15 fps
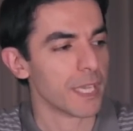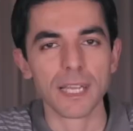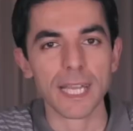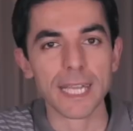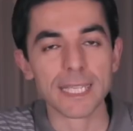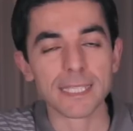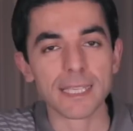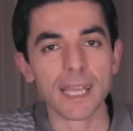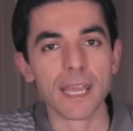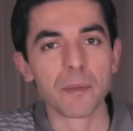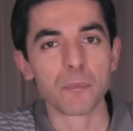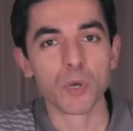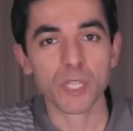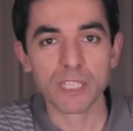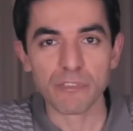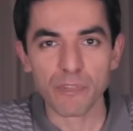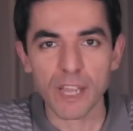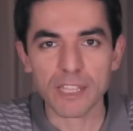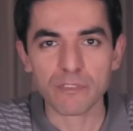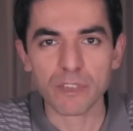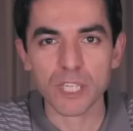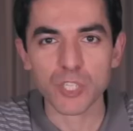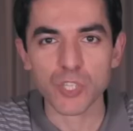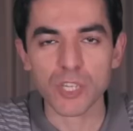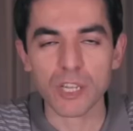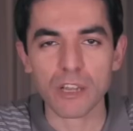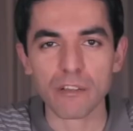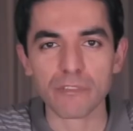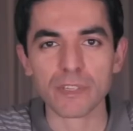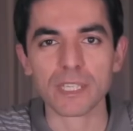is a modified version
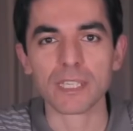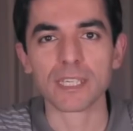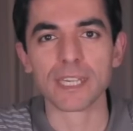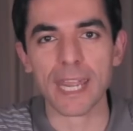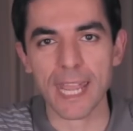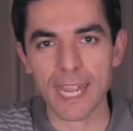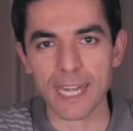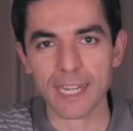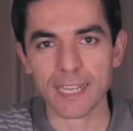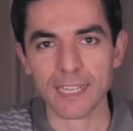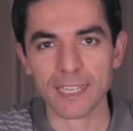of Crane